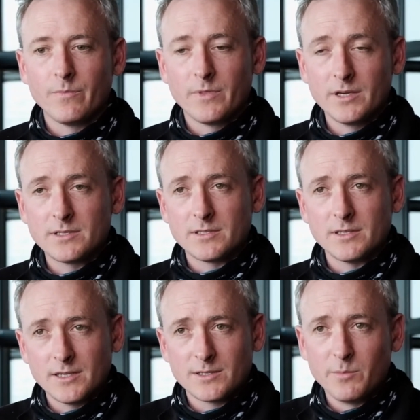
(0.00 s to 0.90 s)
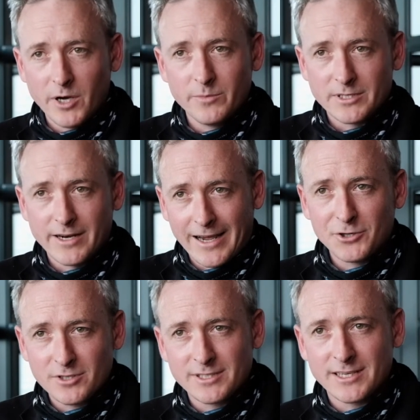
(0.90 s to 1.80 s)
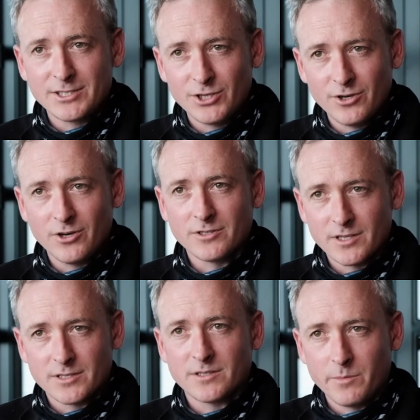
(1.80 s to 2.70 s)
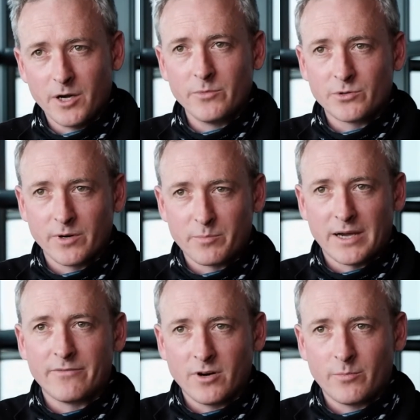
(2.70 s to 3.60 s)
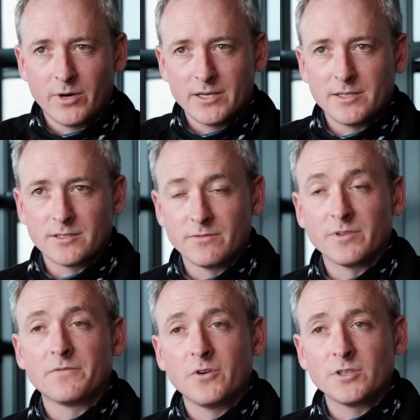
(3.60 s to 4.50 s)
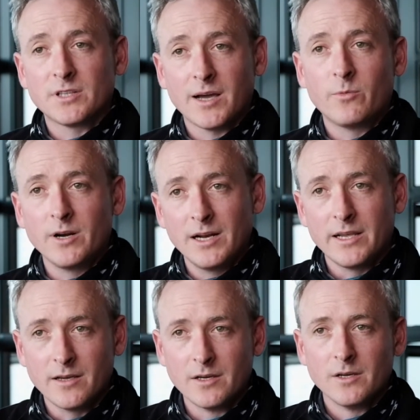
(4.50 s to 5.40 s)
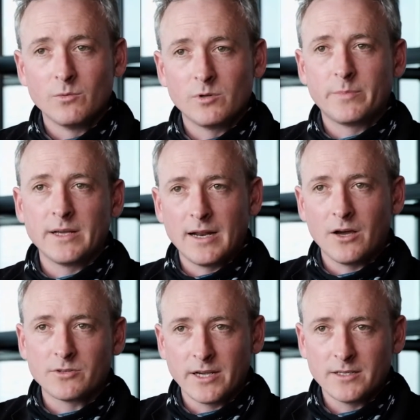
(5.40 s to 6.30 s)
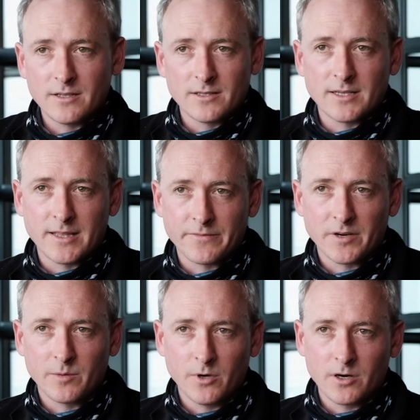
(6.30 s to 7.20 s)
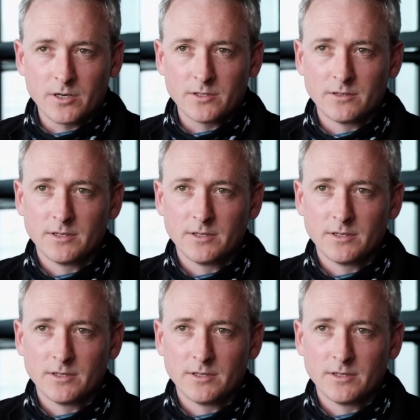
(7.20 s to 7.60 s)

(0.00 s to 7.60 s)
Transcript: This is the moment, in 160 years, this is the moment when private operators, for the first time really, will be allowed to enter the South African market.